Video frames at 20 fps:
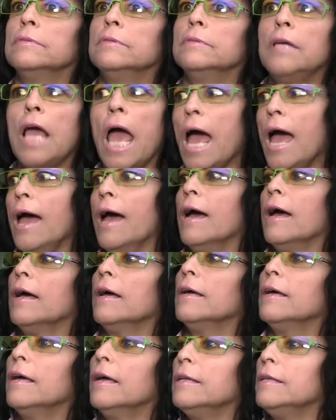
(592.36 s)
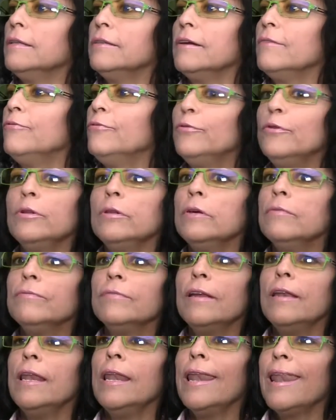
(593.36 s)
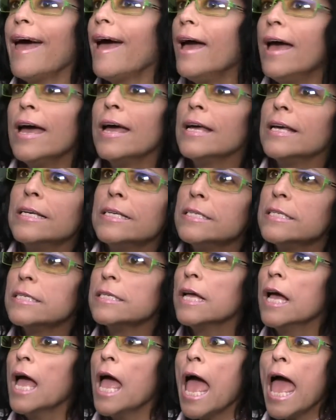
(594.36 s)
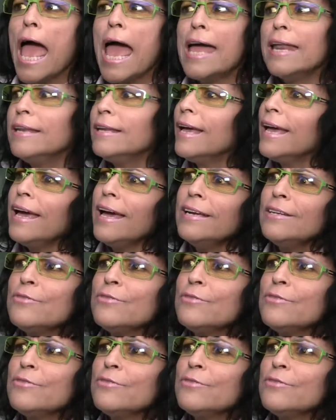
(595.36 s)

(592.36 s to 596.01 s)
Yeah. They're full of lies and hate.